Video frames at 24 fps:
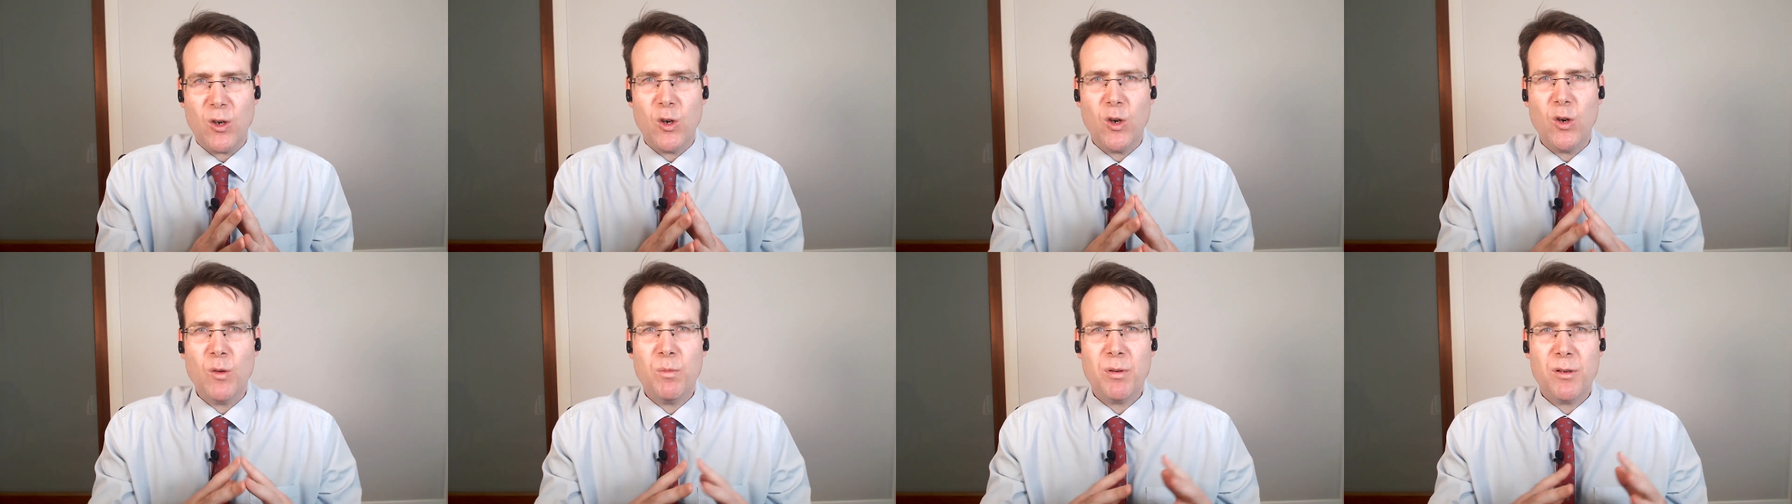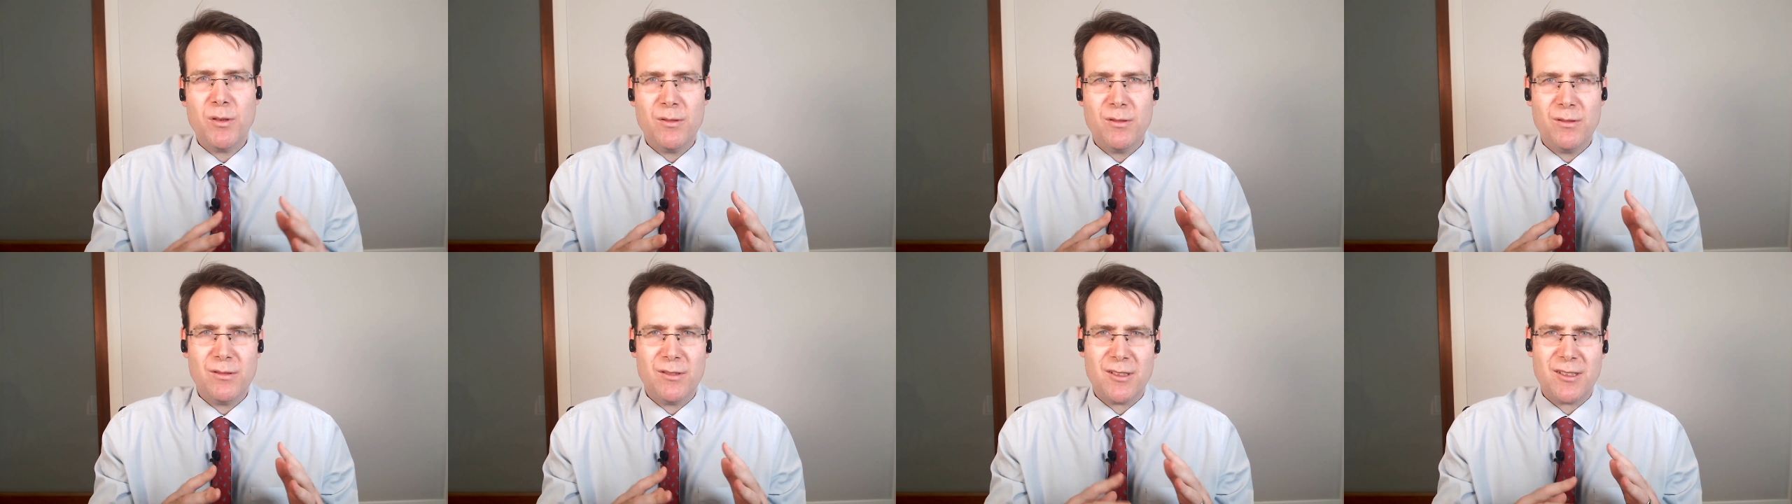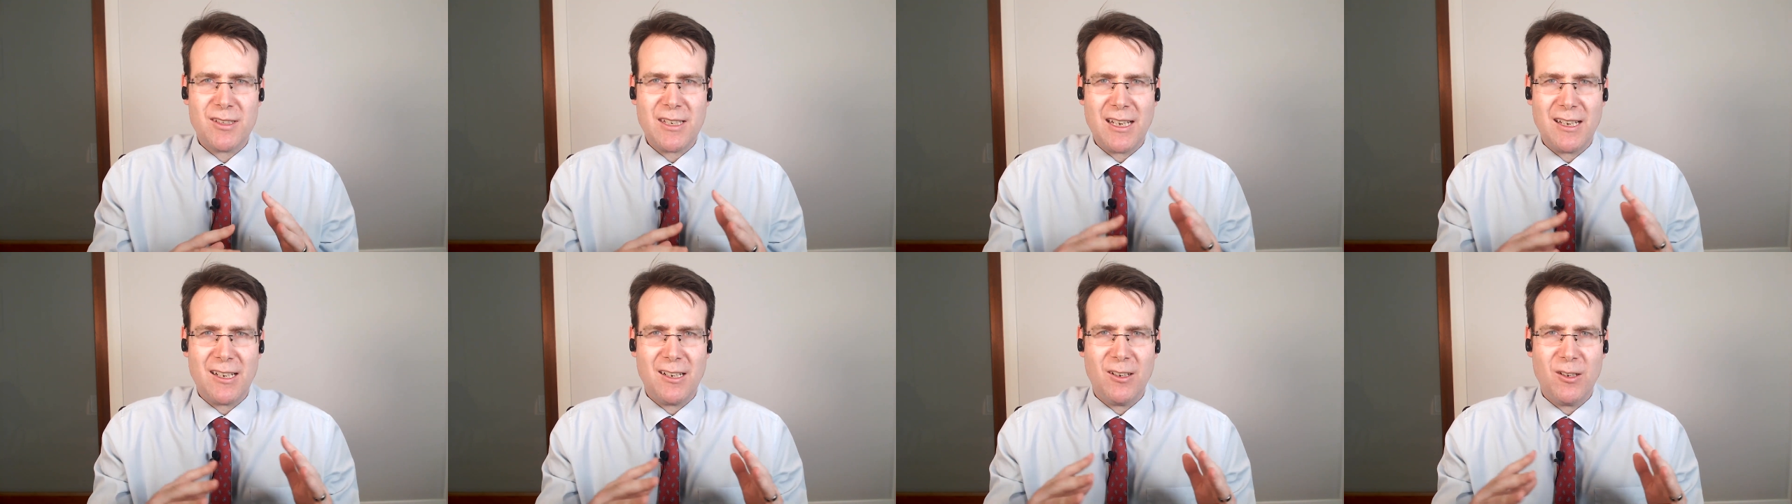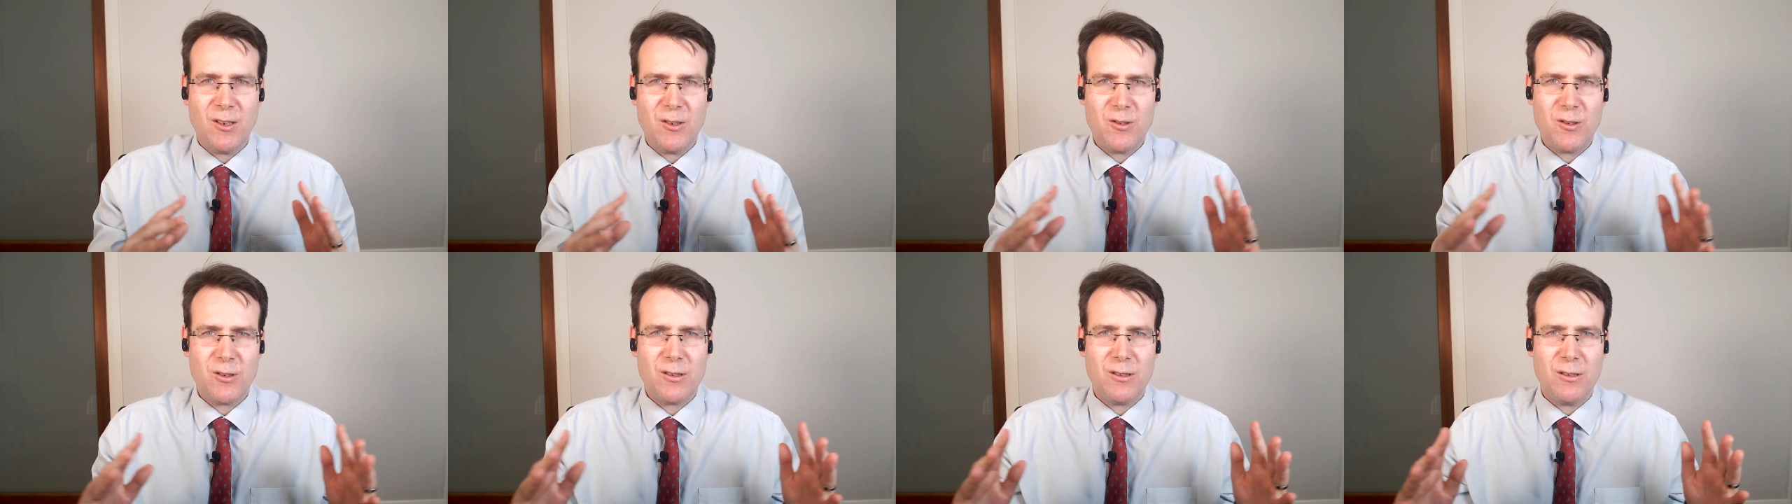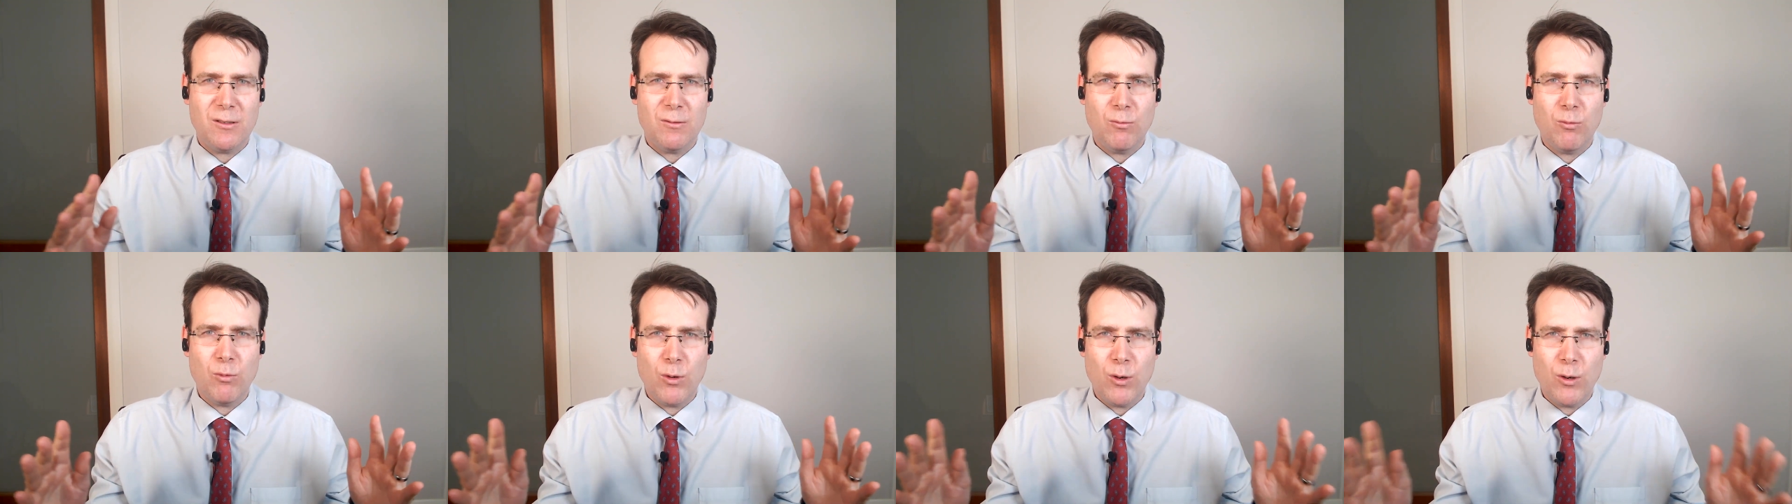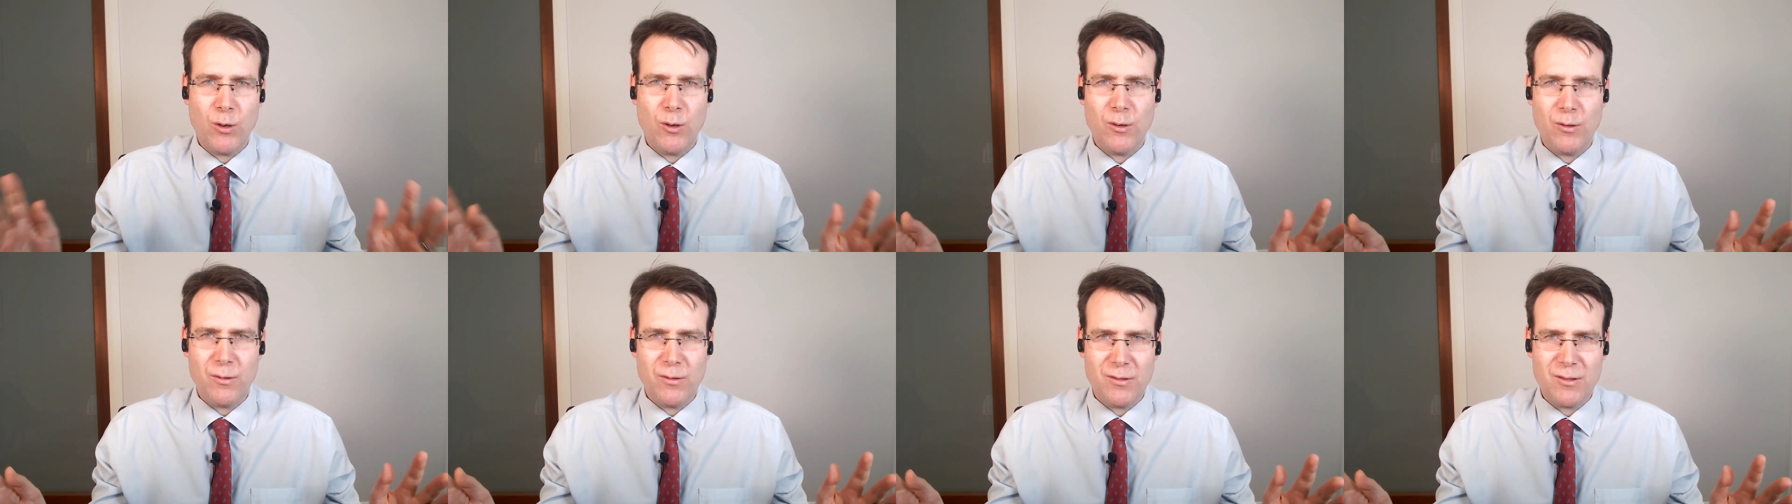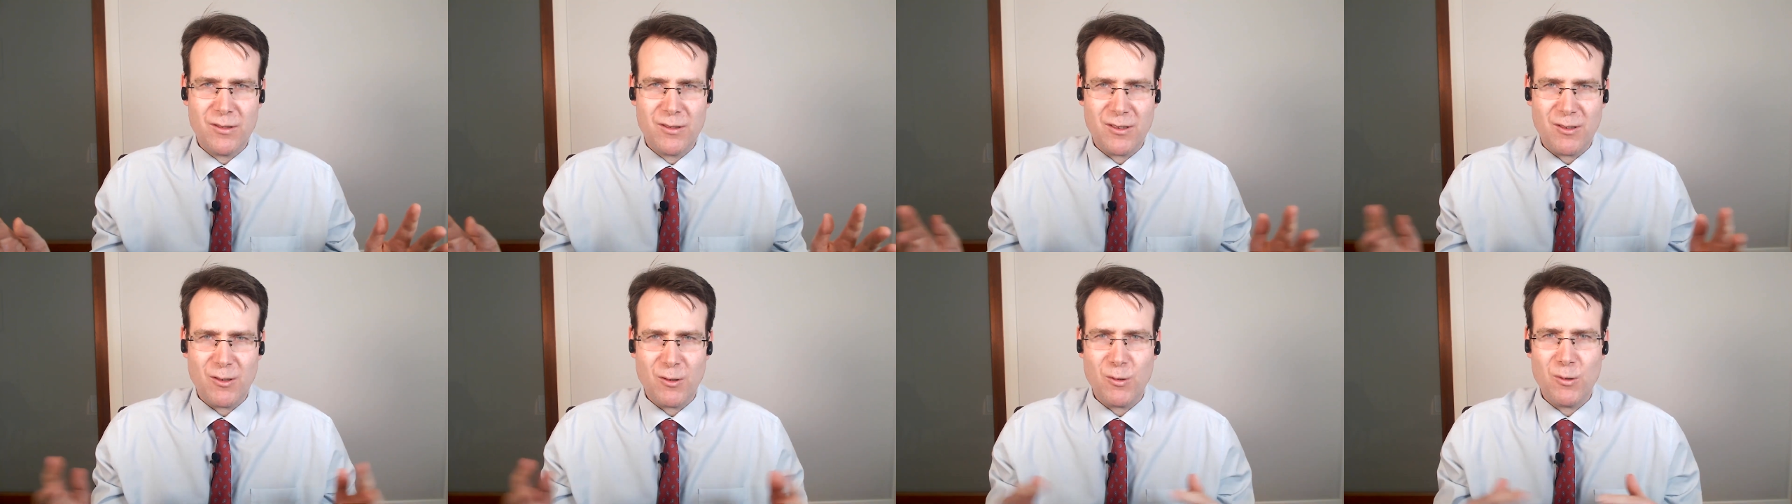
open psychological wounds